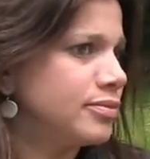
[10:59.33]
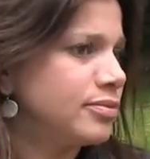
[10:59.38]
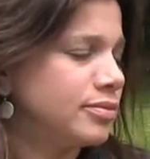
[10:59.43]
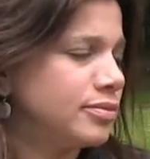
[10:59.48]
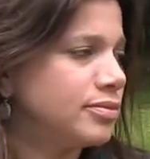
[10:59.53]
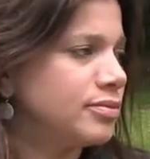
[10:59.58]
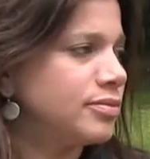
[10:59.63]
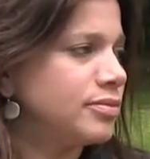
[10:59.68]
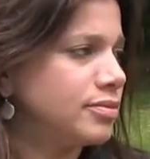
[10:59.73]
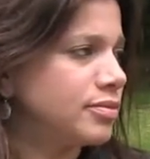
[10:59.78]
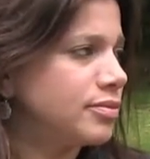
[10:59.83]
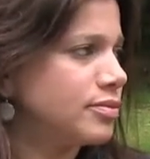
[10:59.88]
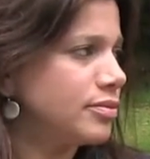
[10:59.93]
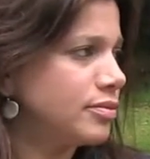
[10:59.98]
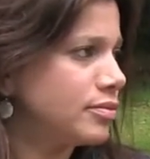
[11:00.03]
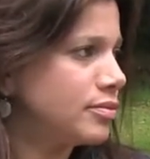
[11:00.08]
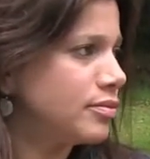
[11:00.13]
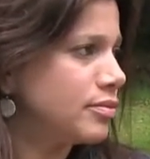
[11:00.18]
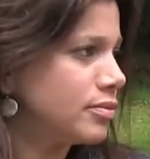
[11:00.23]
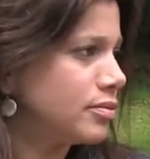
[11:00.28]

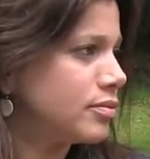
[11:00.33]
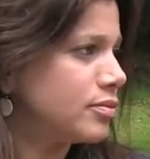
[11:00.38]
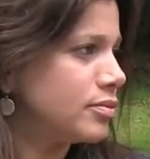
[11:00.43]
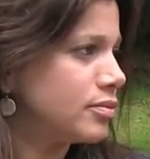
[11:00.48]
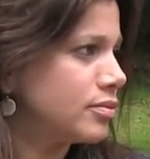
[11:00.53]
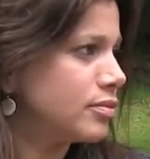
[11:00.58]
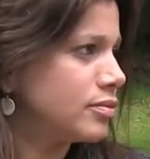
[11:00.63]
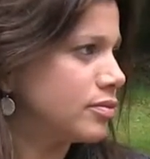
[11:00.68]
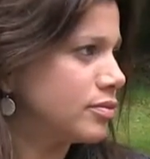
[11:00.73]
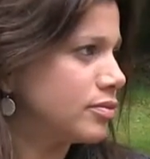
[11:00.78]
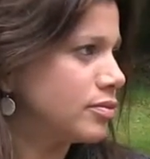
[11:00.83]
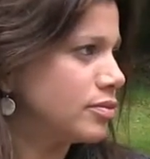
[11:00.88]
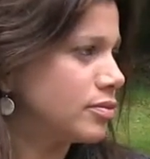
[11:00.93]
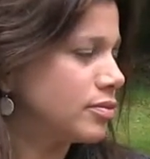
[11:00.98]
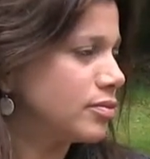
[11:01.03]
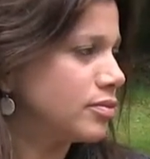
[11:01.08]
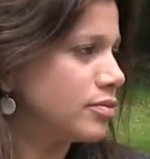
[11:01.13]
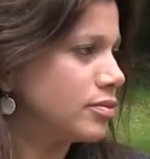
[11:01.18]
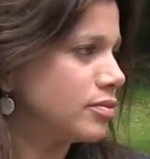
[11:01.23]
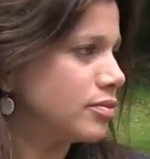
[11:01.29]

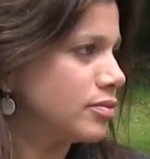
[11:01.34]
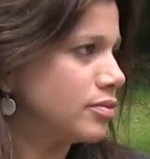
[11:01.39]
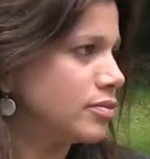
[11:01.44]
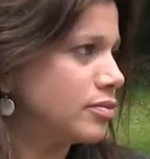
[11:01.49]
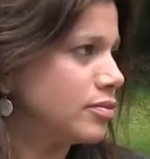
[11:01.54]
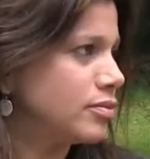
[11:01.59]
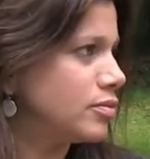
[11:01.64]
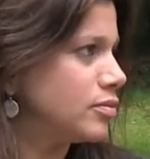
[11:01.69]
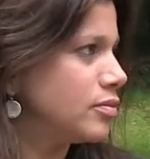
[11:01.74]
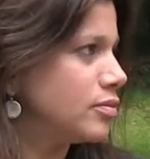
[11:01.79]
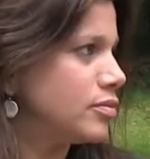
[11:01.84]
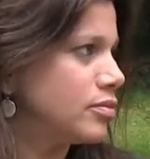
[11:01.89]
(not speaking)